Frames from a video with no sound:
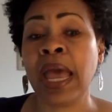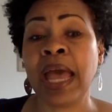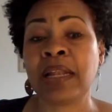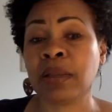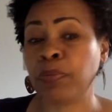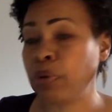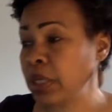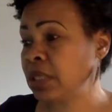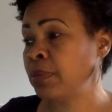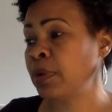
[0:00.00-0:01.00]
at the
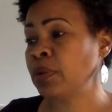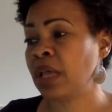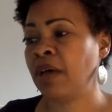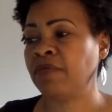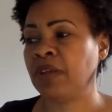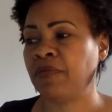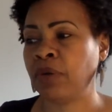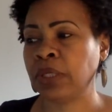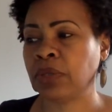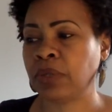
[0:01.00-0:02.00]
principles of
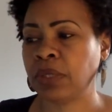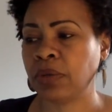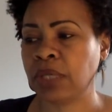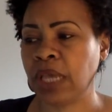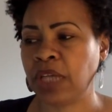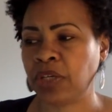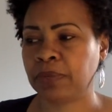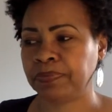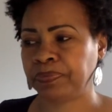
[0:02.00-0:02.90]
differential association.